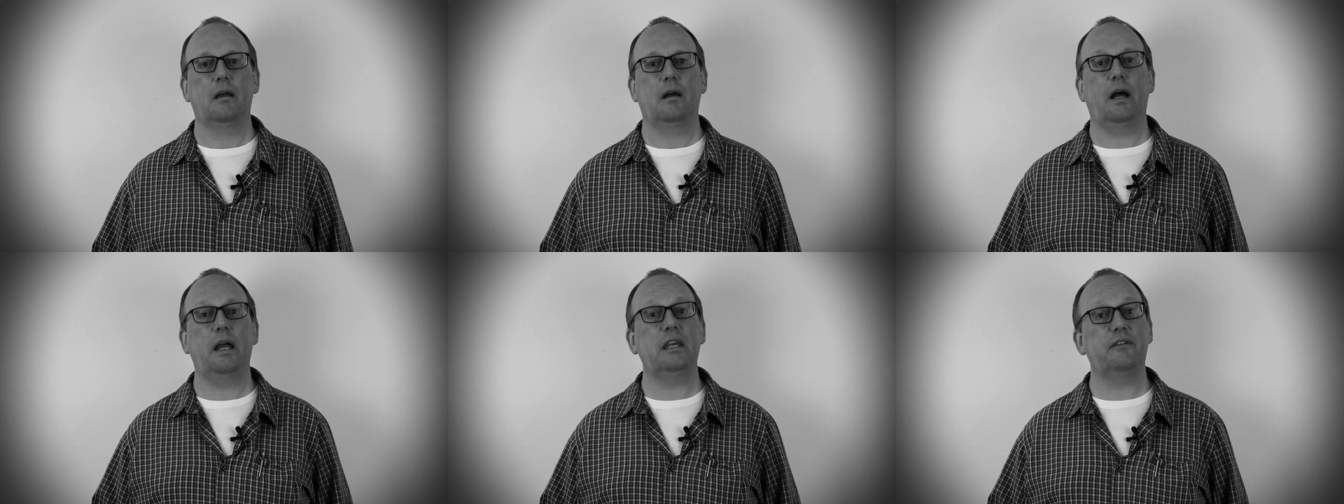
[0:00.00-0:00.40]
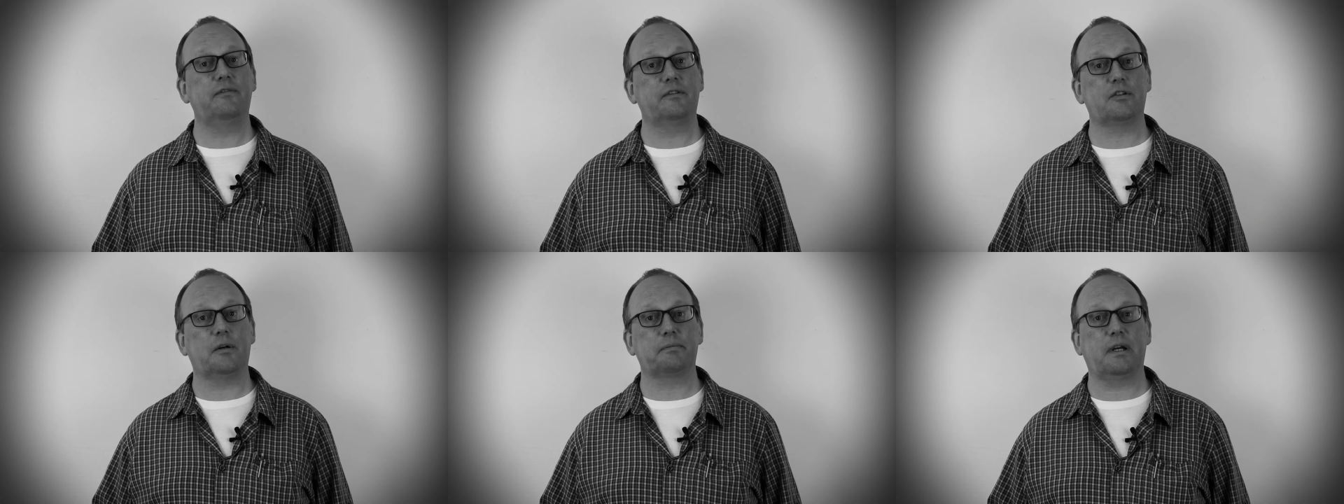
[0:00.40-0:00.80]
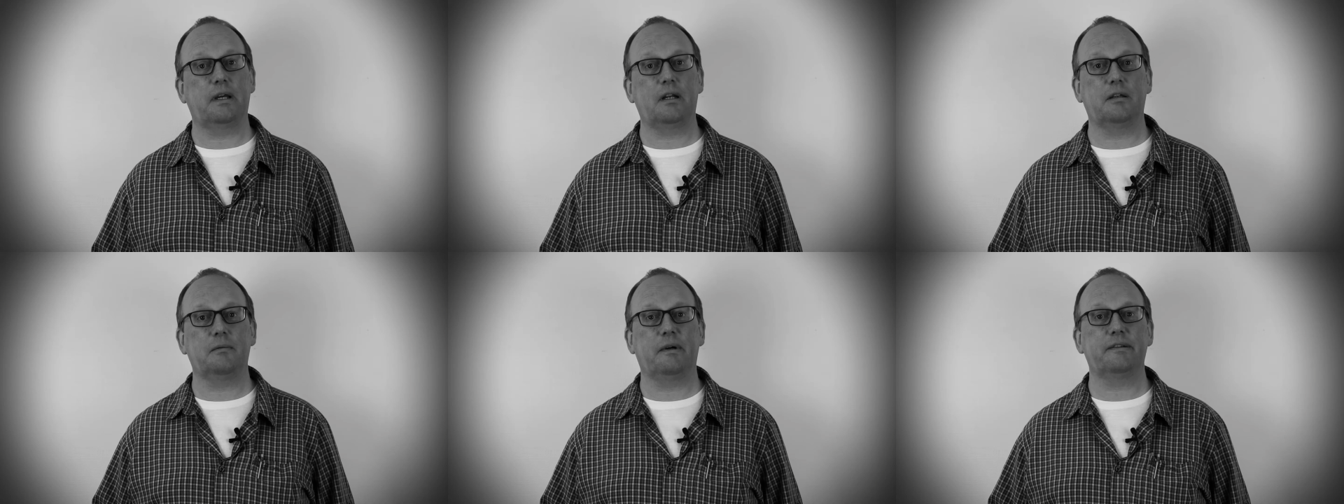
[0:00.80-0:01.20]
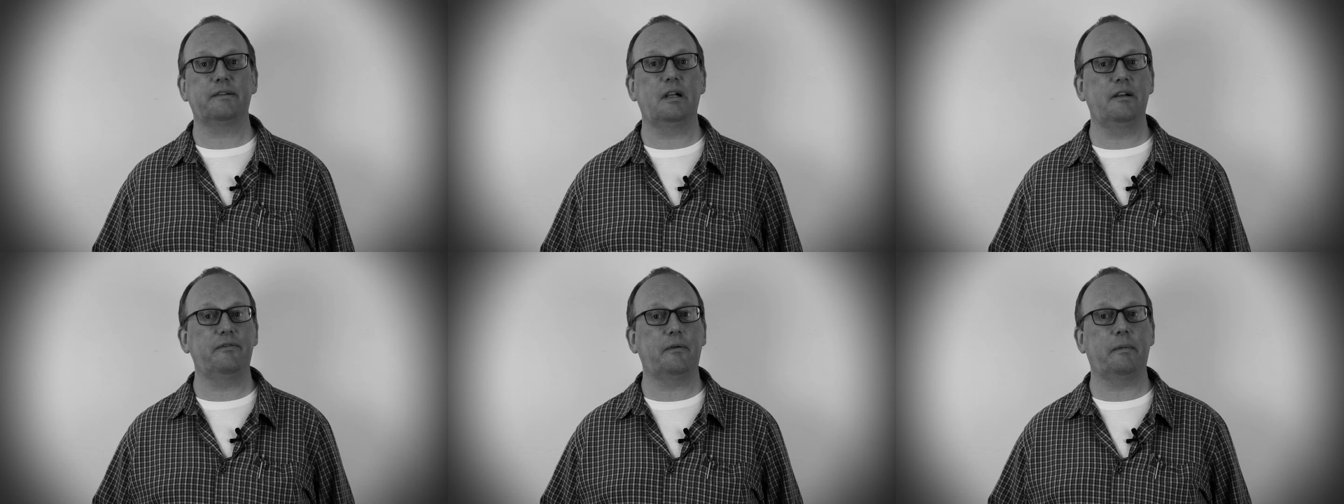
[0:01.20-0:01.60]
I give a job title to
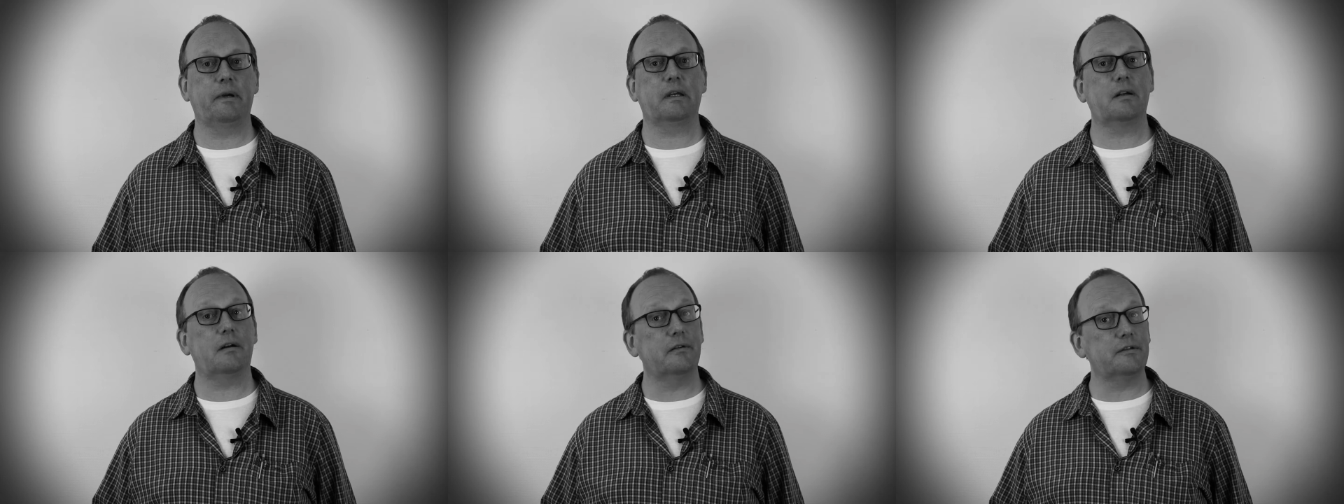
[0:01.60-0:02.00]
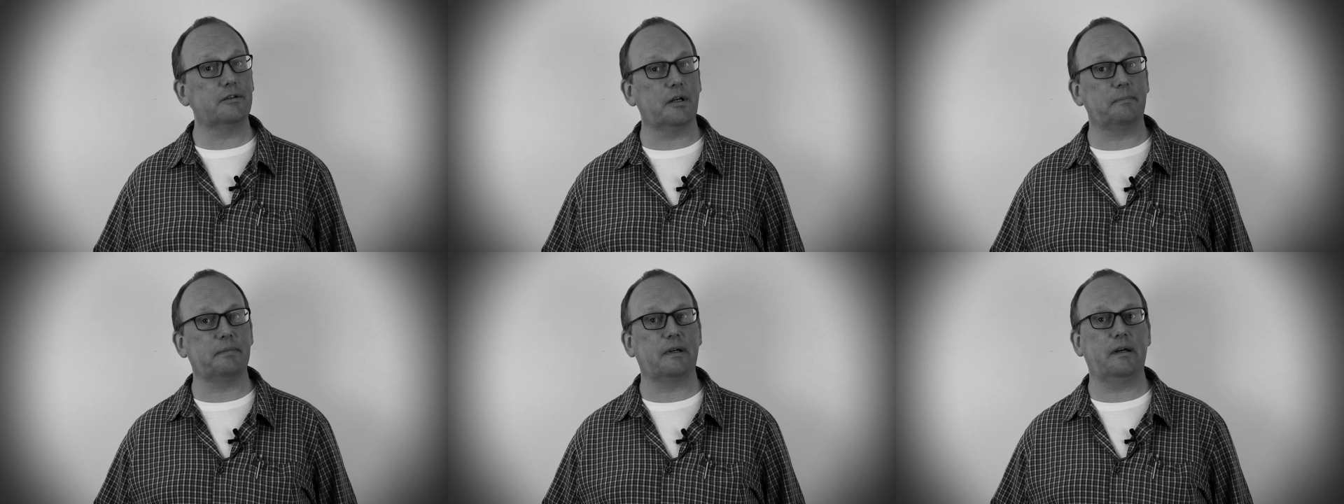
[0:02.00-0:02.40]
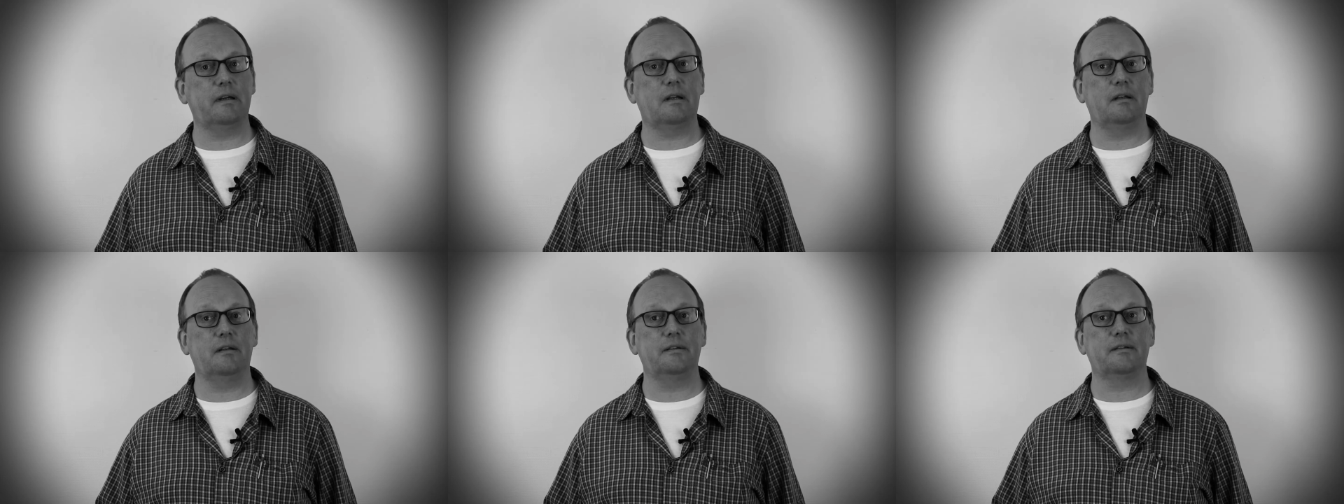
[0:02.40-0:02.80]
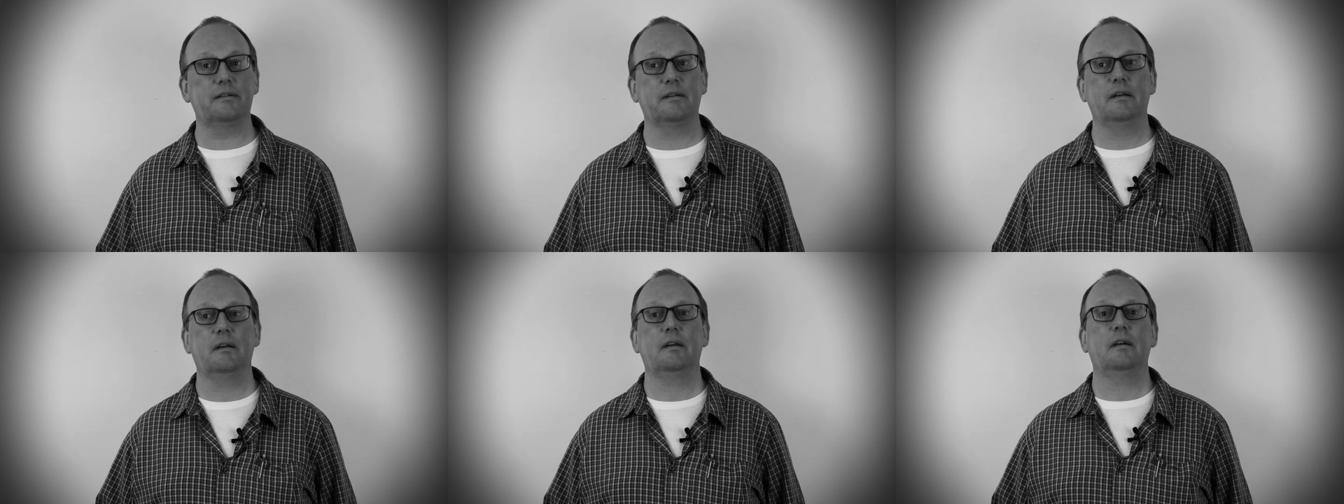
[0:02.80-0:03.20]
myself, and my current job title is
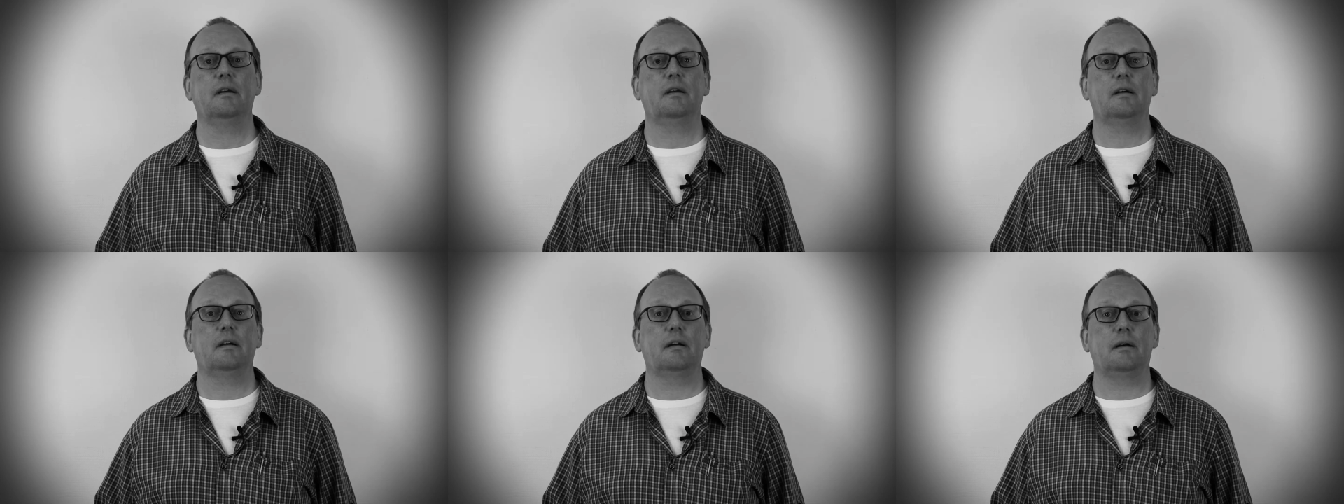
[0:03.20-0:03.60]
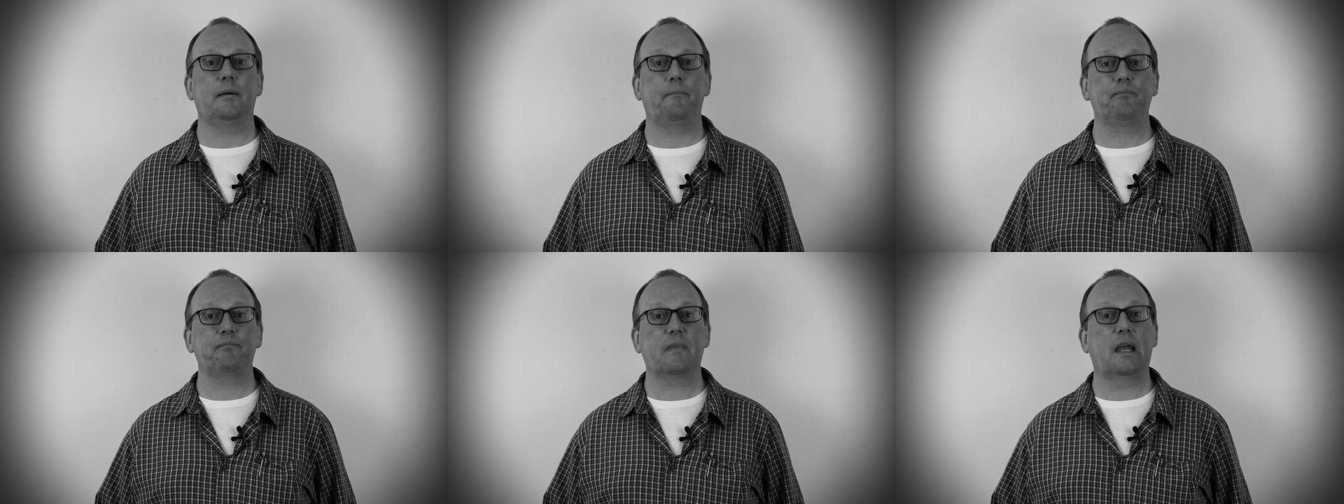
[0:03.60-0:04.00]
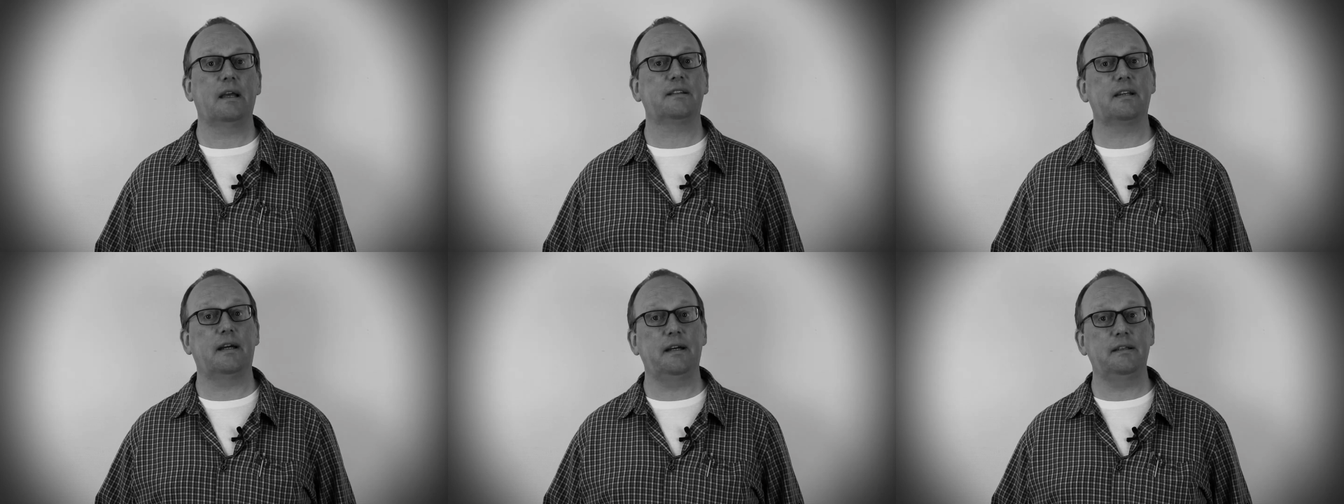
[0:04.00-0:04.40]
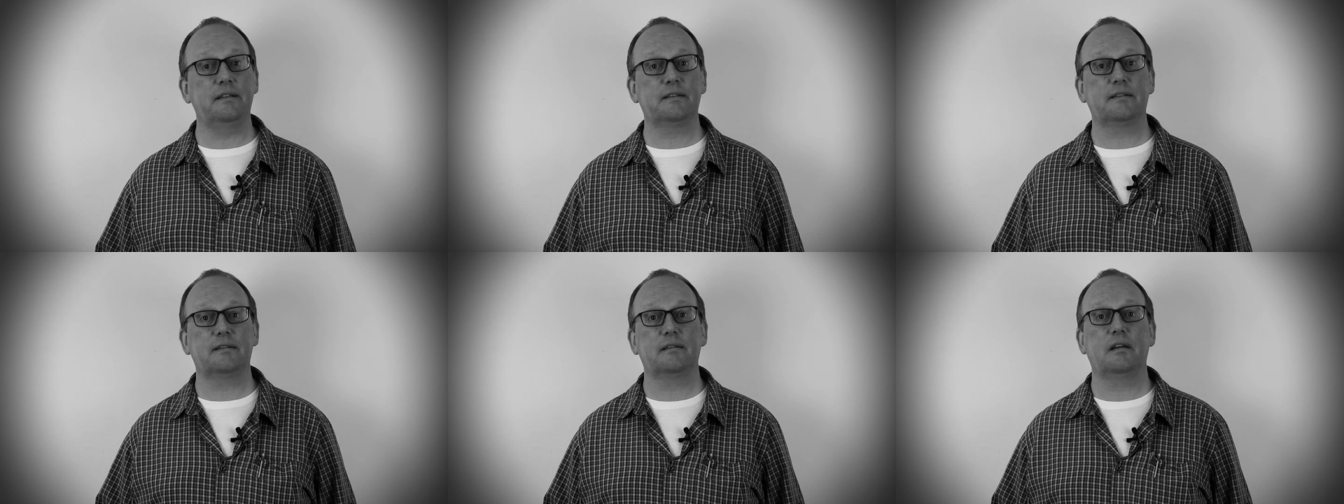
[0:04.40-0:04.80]

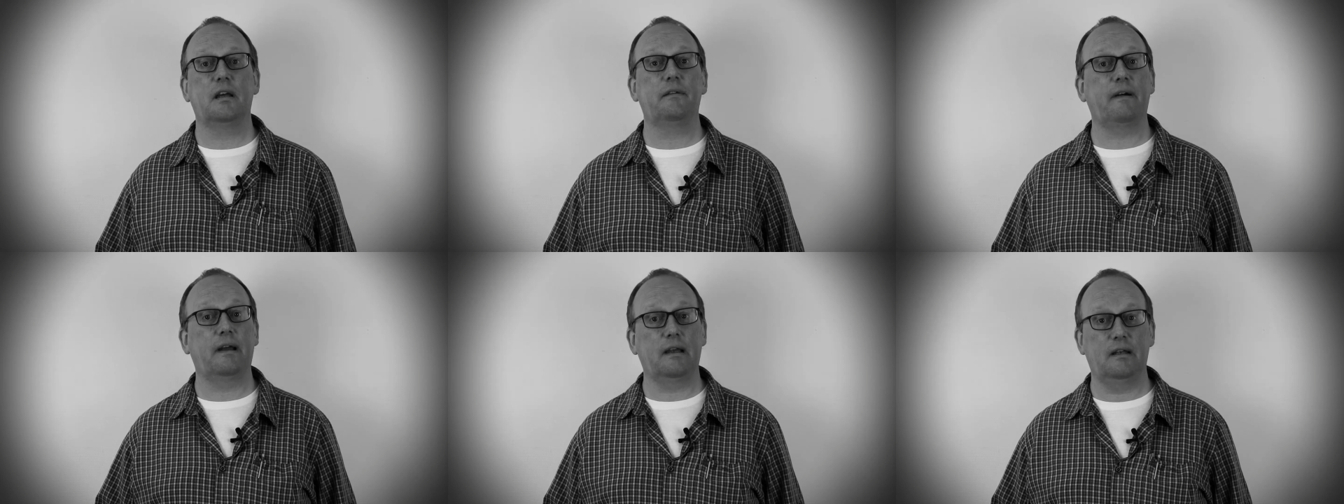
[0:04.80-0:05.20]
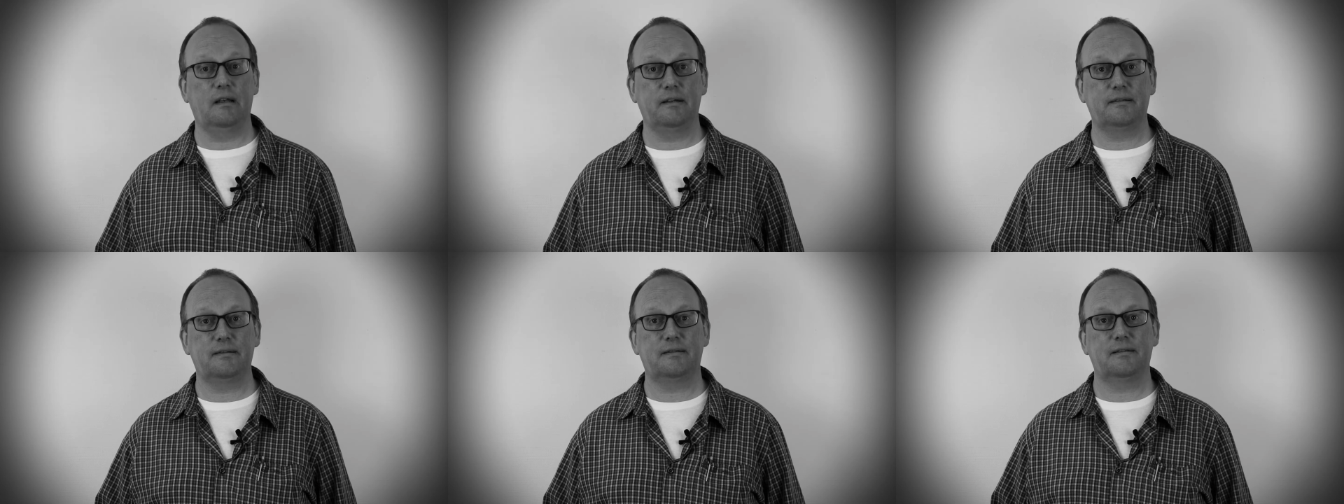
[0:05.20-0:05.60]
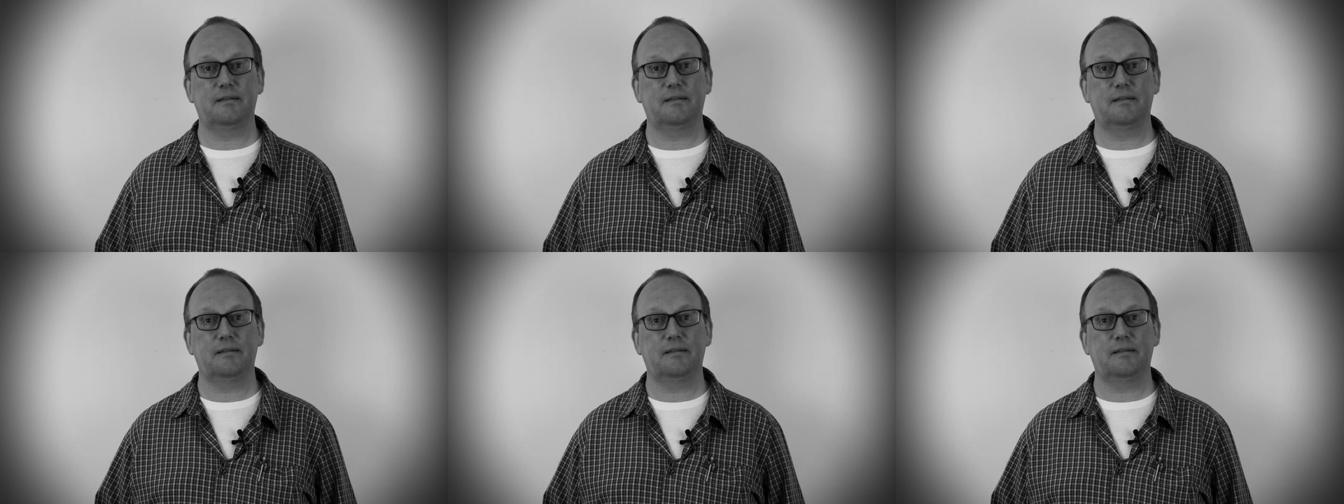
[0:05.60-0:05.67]
Science Evangelist.